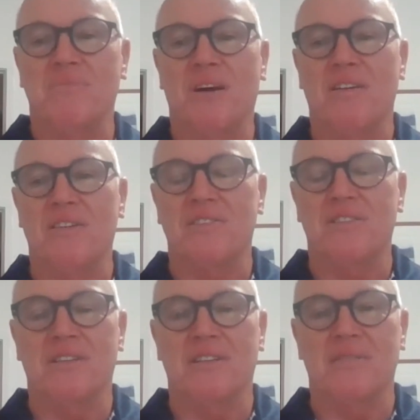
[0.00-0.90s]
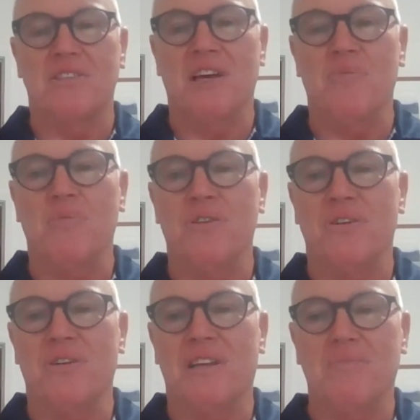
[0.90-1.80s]
night at South
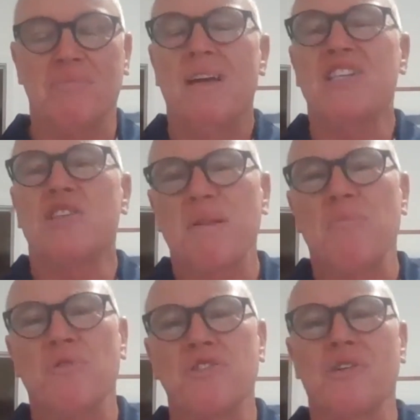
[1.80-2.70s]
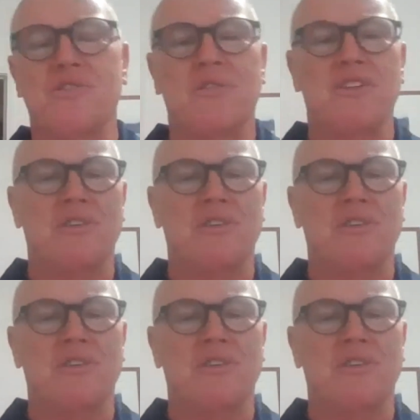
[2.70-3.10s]
Yacht Club, and it's a bit more social.